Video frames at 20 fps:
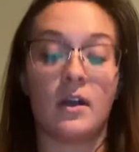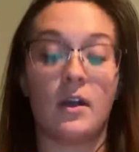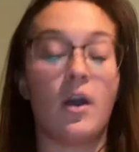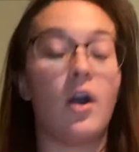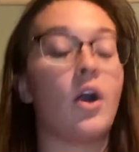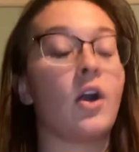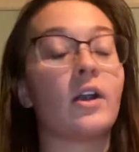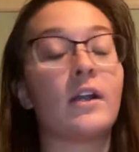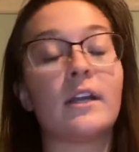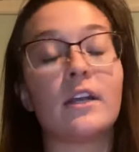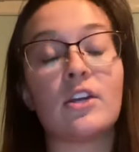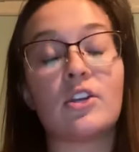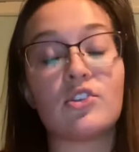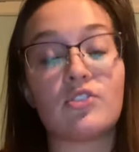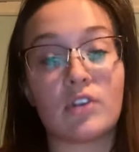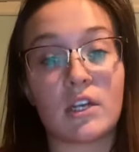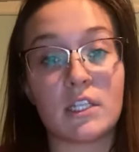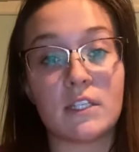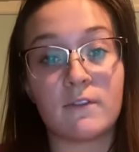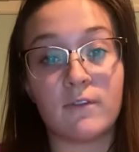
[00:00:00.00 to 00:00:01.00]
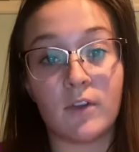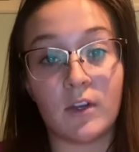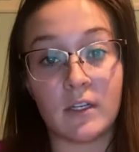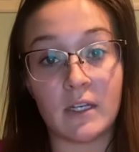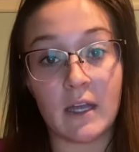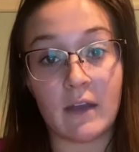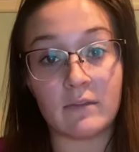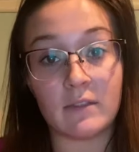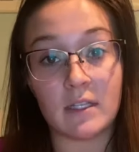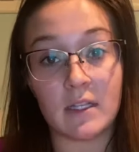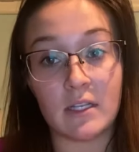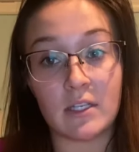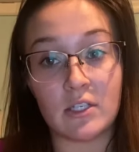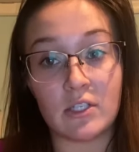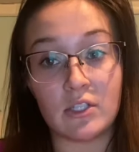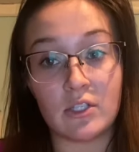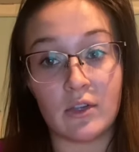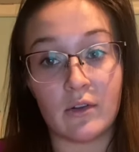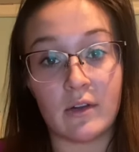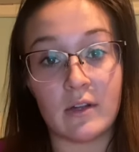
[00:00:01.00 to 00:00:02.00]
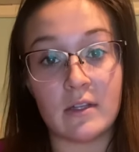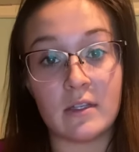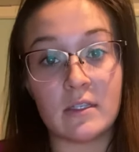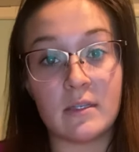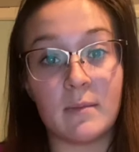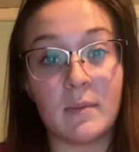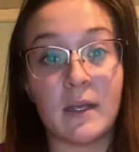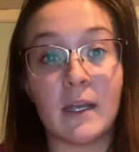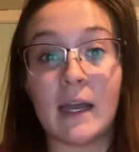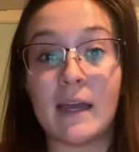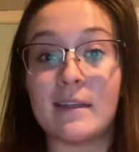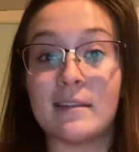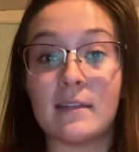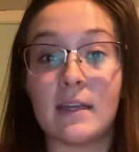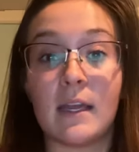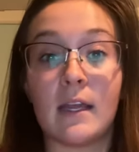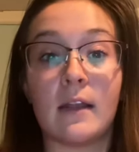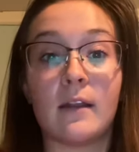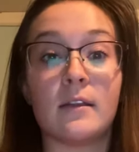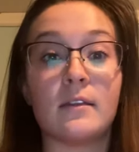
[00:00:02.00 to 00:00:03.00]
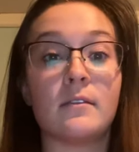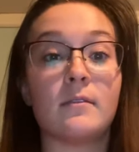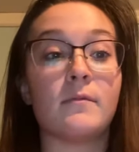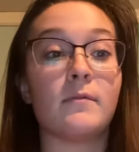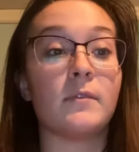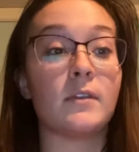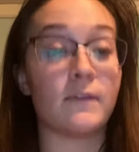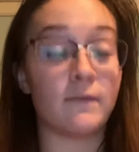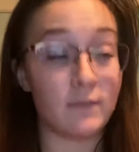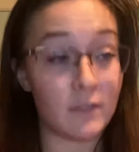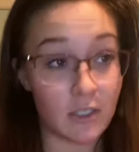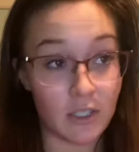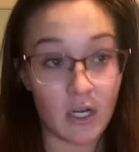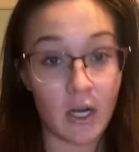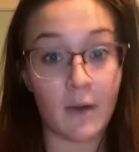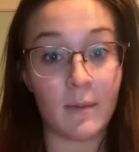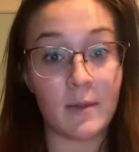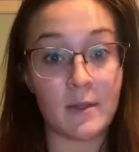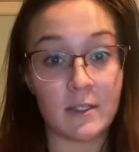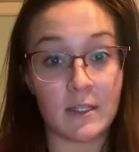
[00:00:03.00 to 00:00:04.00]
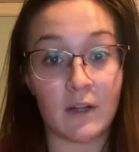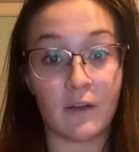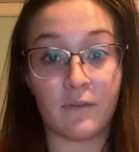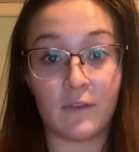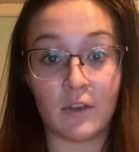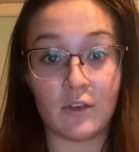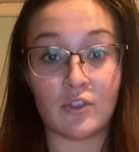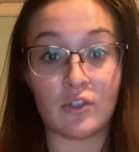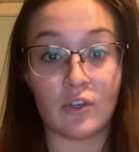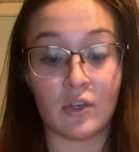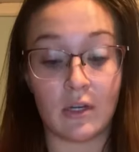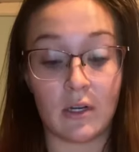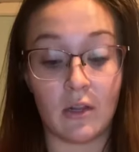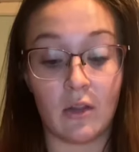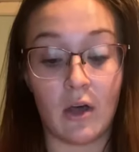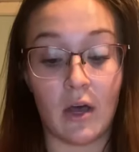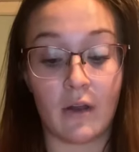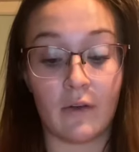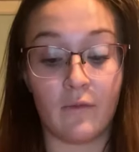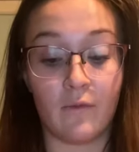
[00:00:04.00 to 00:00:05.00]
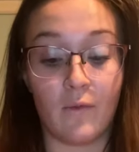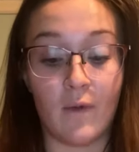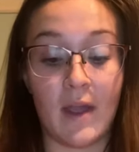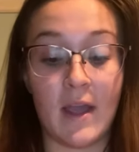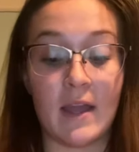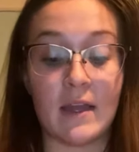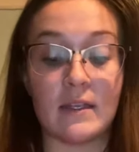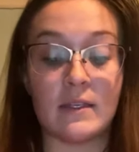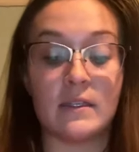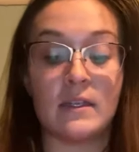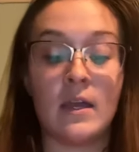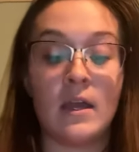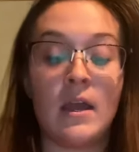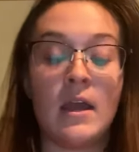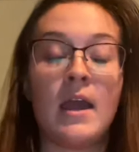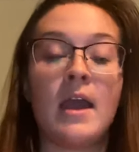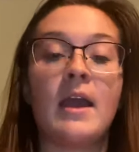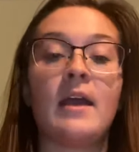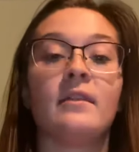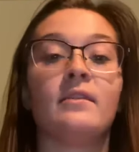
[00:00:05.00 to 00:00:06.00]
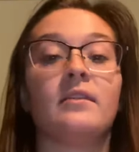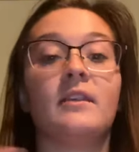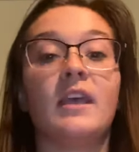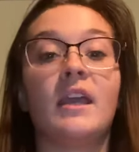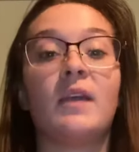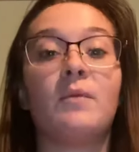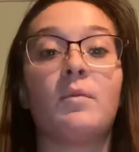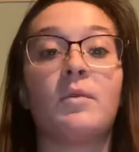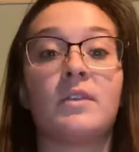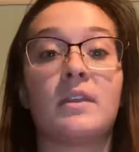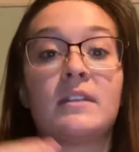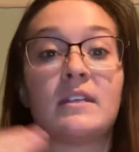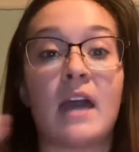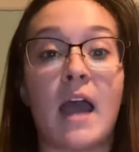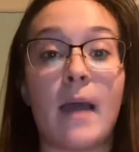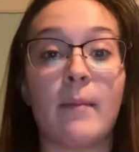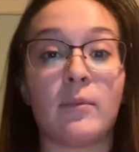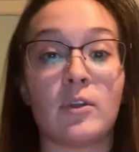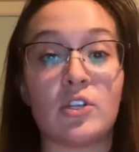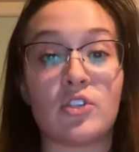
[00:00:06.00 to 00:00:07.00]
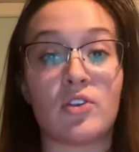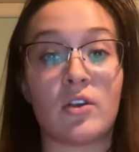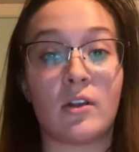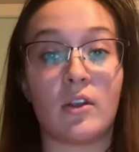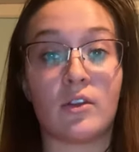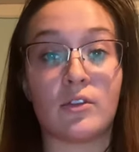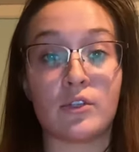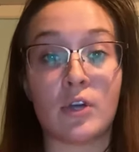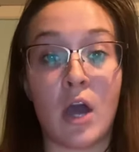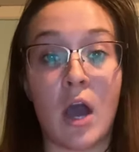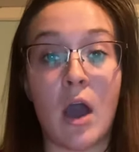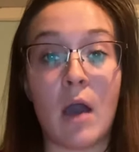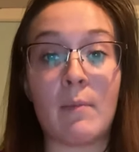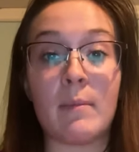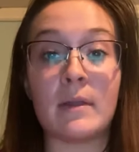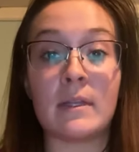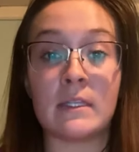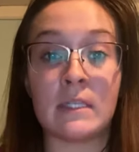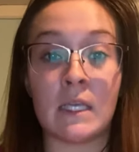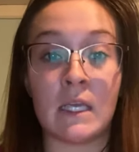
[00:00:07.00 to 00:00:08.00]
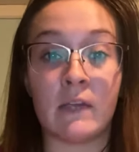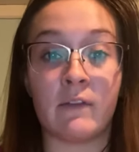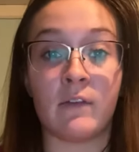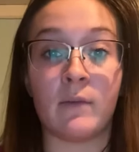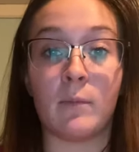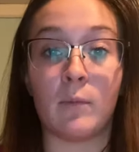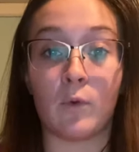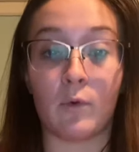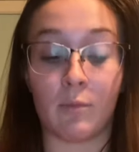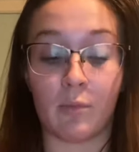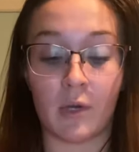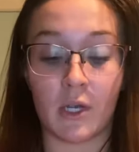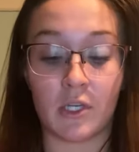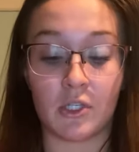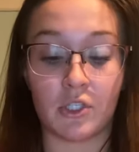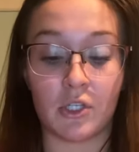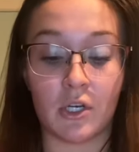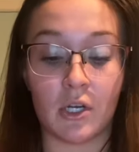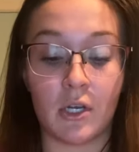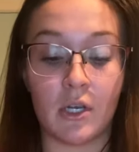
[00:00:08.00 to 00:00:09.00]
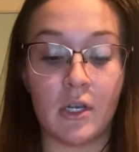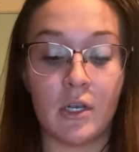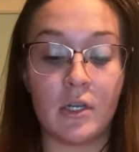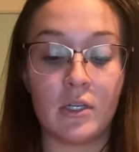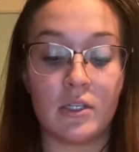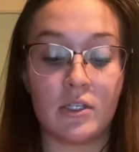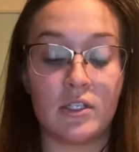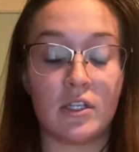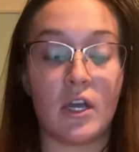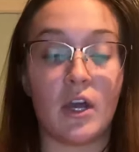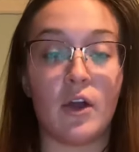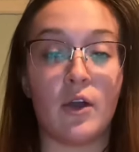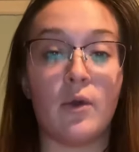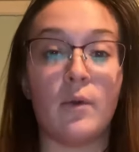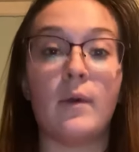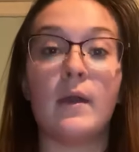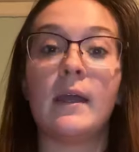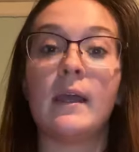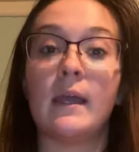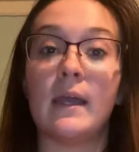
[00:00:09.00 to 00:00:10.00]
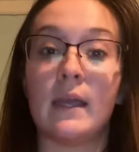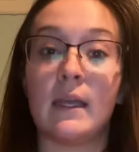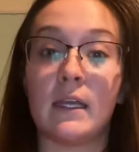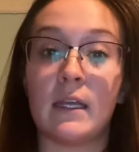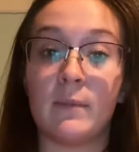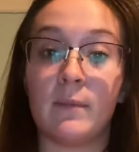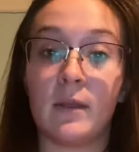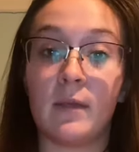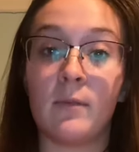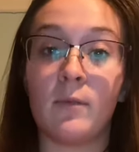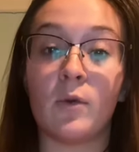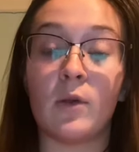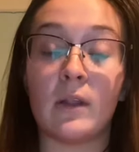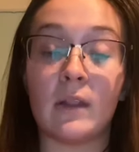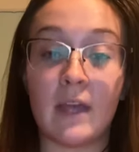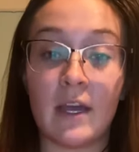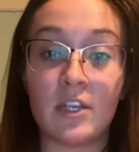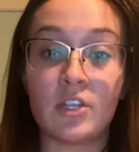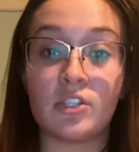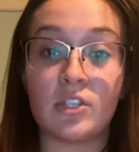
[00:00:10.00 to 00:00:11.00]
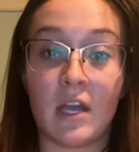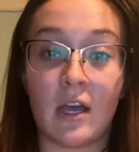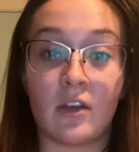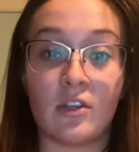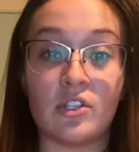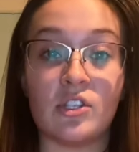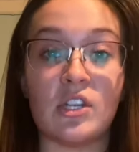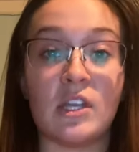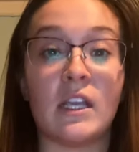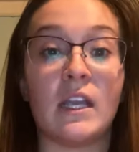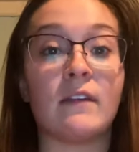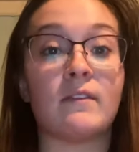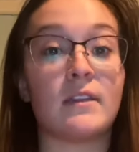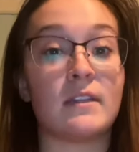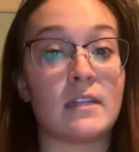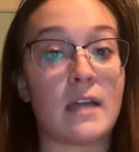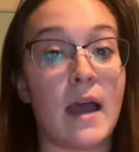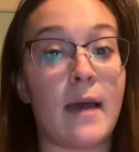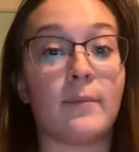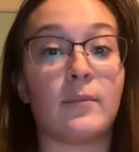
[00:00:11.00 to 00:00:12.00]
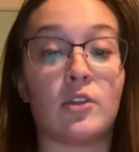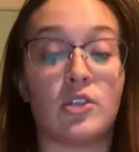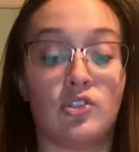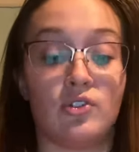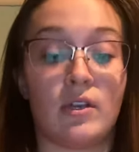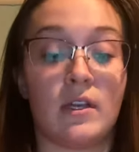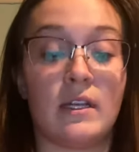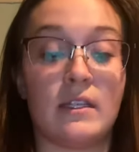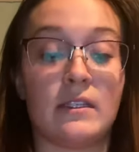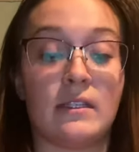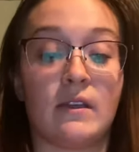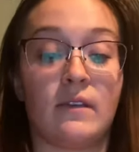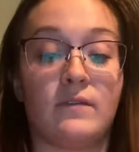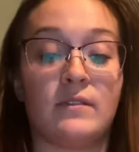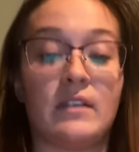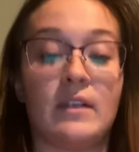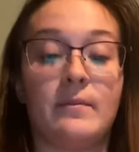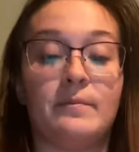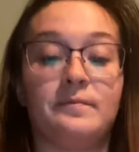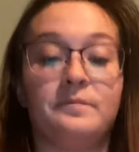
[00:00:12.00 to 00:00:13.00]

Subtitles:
already are stressful enough to these students because it determines their future in a lot of ways. Then with the time constraint on top, it's even more pressure. So it can be less challenging if the time constraint is lifted.